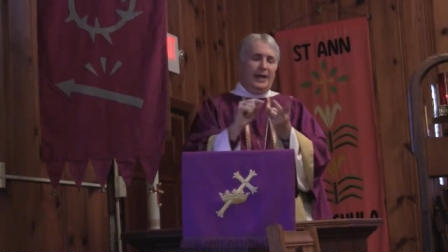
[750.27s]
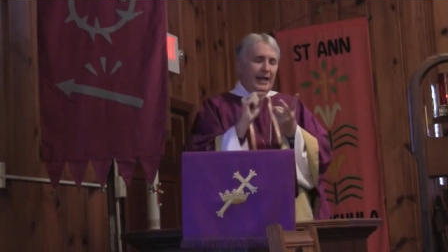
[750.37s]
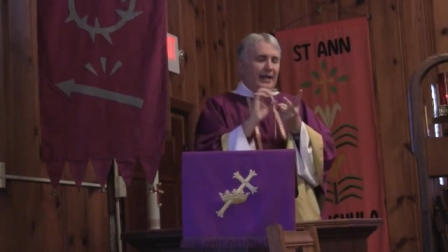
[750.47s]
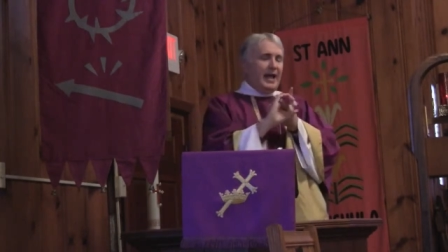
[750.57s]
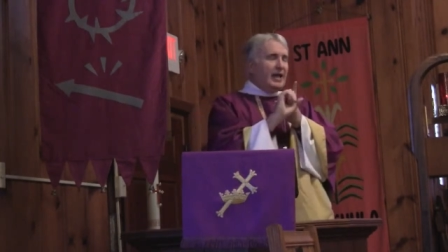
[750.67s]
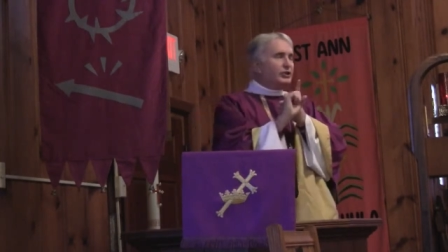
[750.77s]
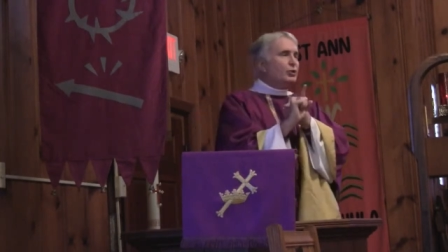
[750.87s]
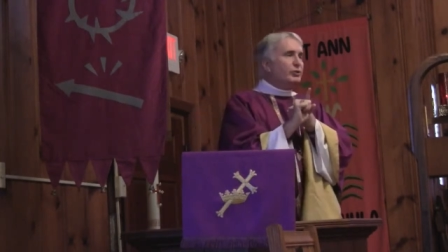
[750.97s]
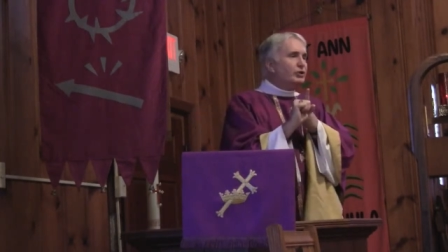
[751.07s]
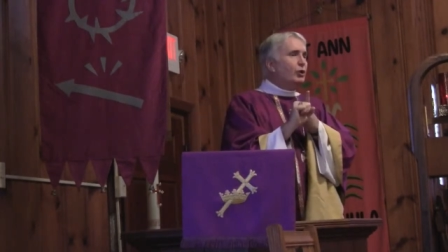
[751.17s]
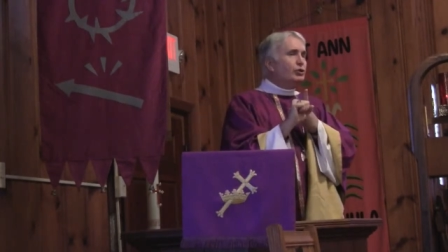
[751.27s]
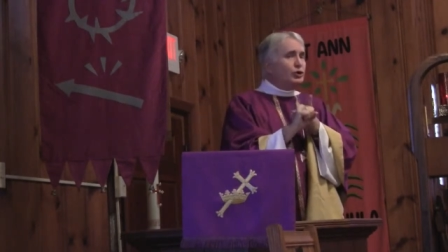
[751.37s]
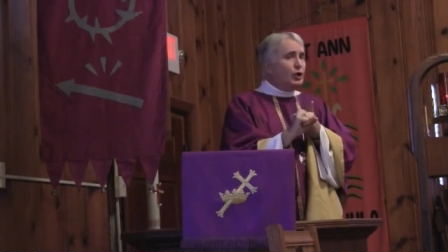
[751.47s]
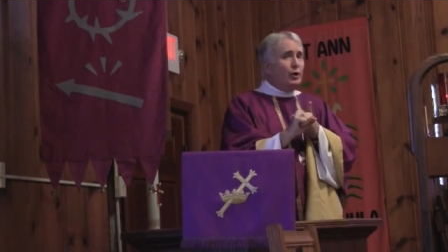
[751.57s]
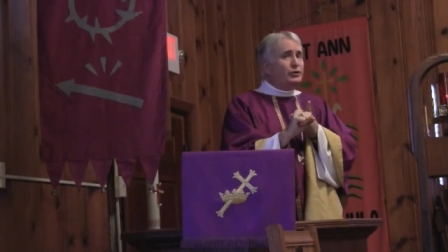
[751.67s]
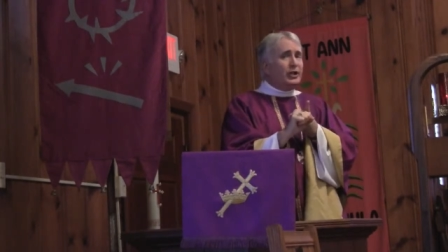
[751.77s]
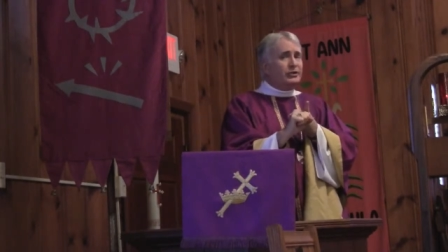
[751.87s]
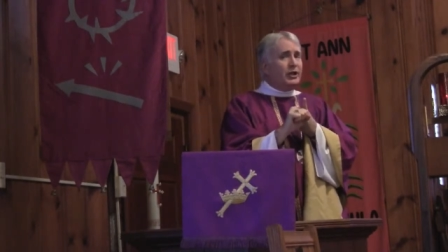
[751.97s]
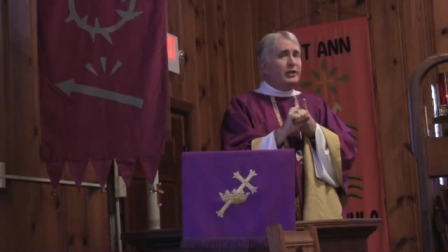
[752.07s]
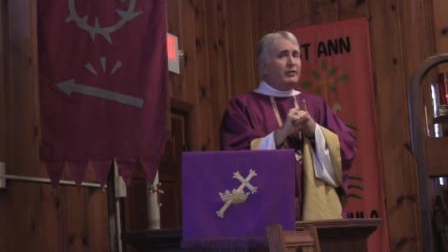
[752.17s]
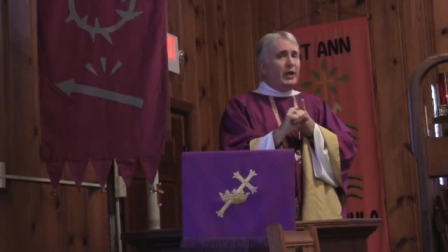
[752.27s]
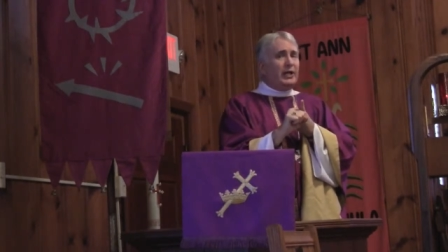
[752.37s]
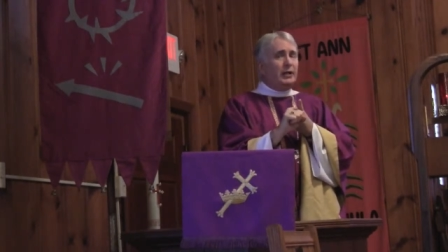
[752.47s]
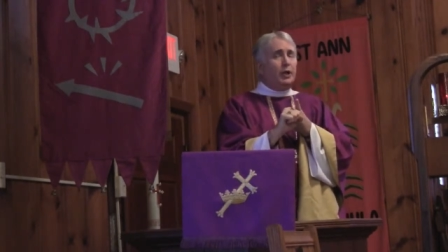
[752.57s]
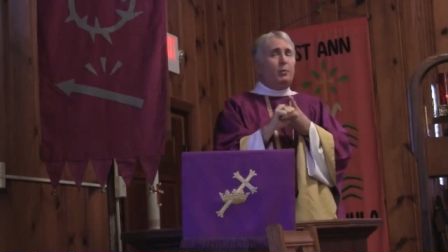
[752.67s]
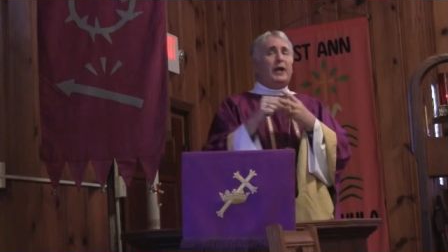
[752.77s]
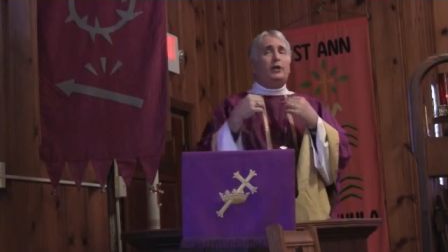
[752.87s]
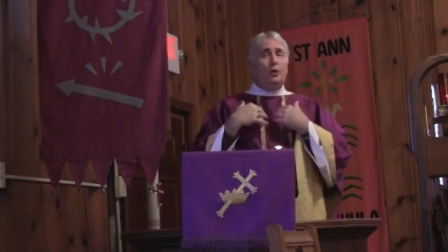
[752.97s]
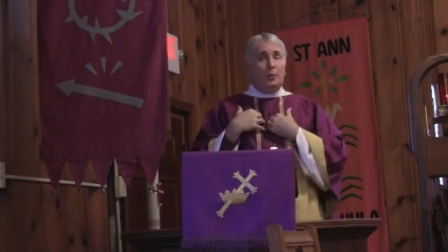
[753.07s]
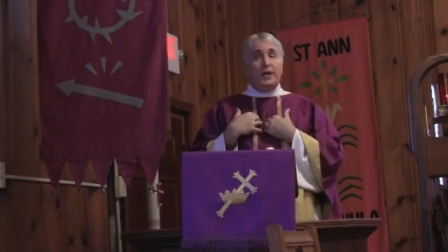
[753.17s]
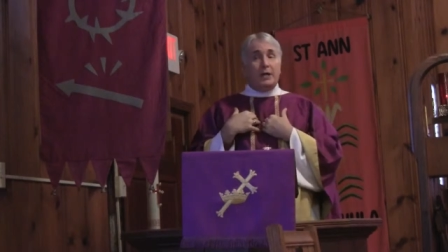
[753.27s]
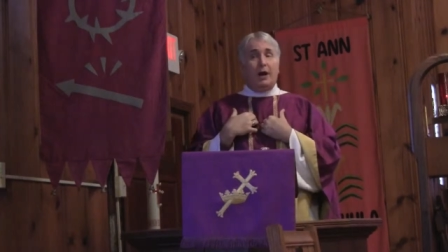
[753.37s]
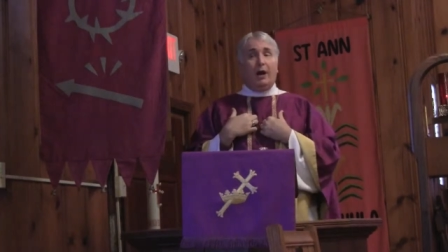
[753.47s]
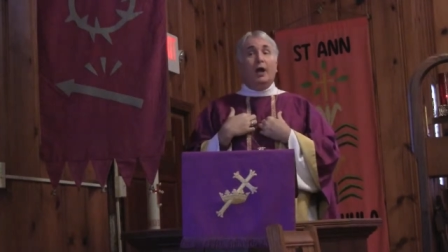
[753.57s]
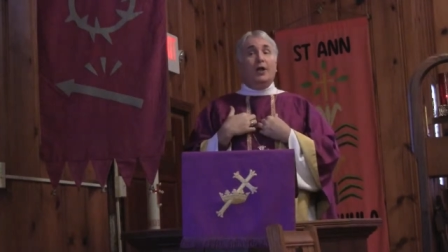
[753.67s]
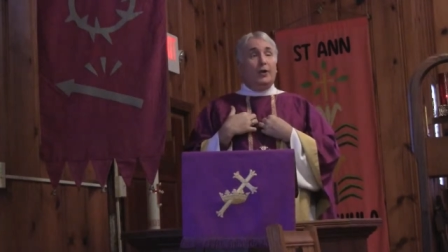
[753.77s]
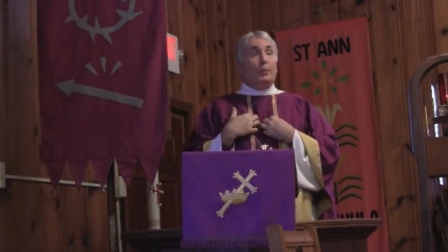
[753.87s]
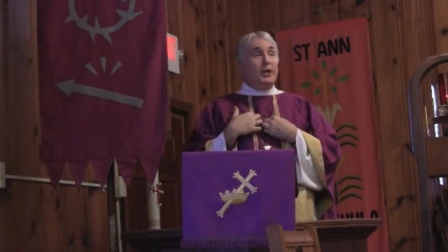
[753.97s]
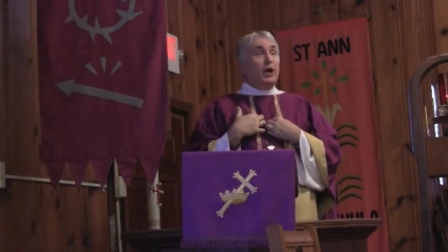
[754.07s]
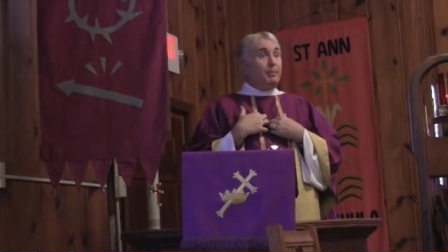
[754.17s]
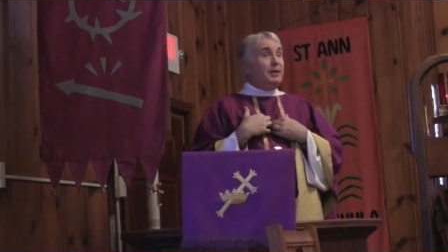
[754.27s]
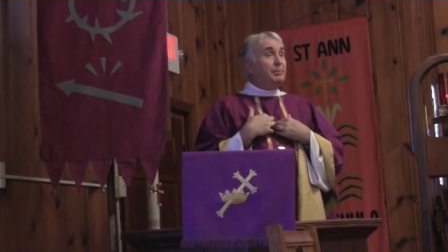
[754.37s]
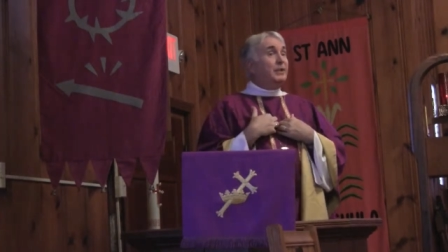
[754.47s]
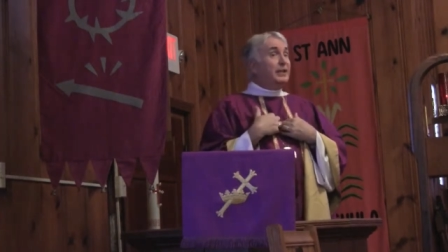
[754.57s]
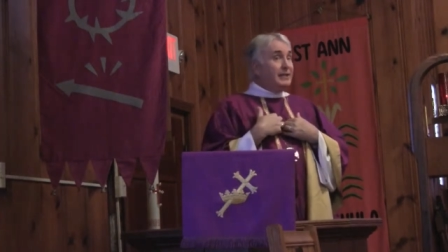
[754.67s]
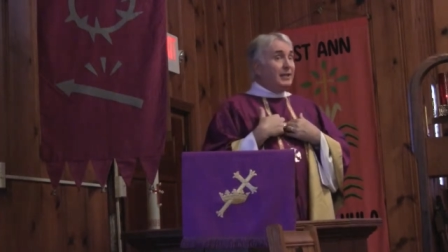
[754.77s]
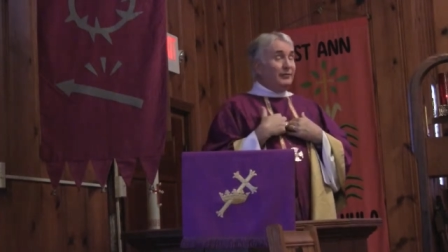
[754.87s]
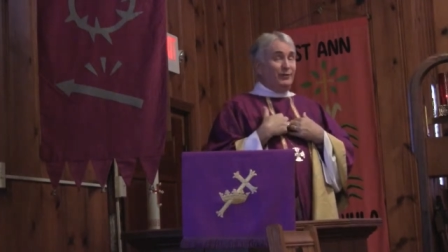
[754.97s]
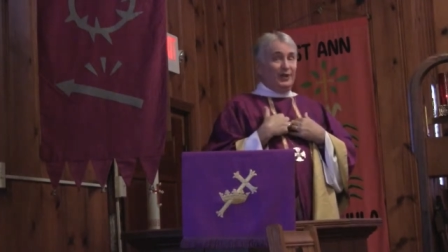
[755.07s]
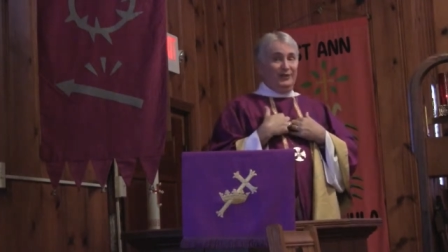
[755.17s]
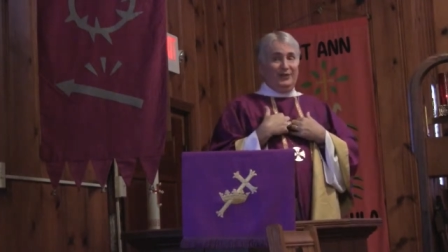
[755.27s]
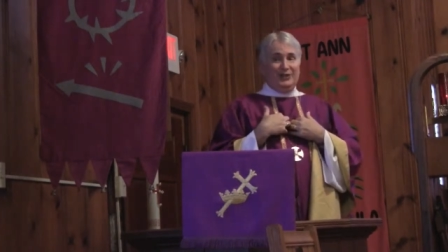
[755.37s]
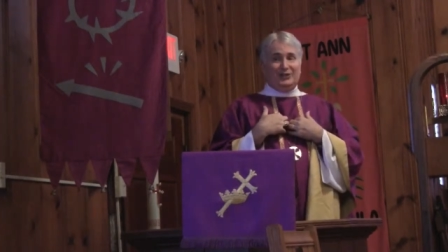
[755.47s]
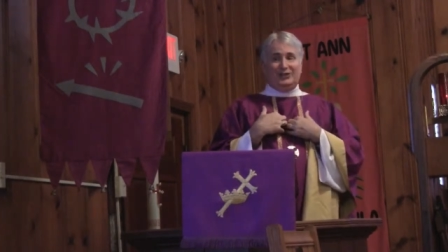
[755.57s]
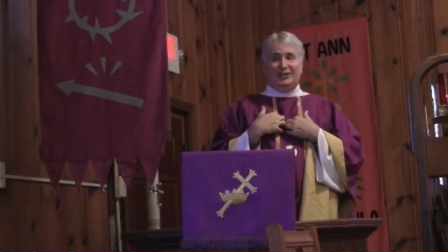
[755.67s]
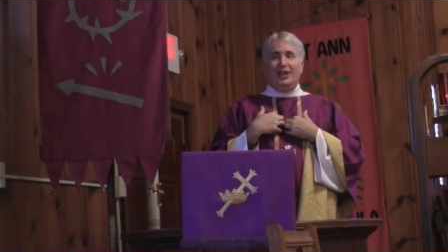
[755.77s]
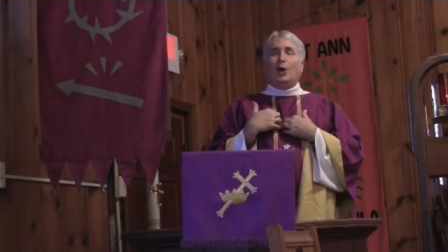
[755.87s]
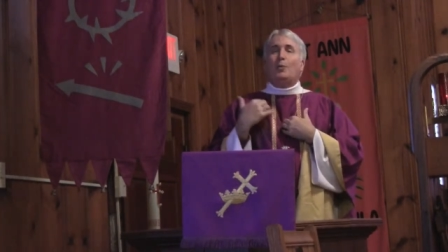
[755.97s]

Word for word: it, as a result, shows us in a very clear way who we are, that we are people in need of forgiveness.